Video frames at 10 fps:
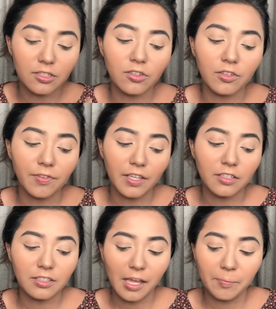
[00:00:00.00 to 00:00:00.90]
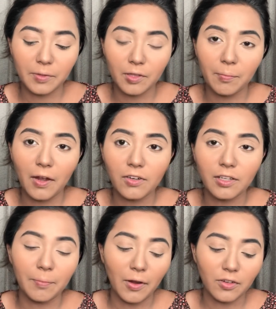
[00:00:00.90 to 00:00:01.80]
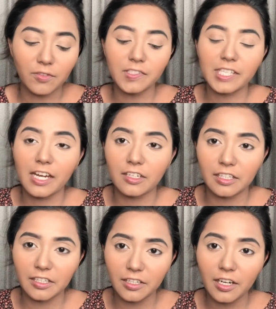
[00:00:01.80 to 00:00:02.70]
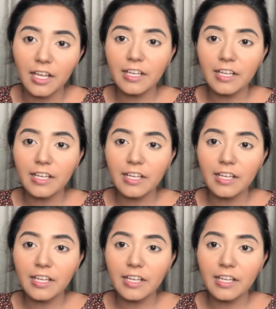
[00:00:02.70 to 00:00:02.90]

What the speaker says: So if I tap on the powder will set here,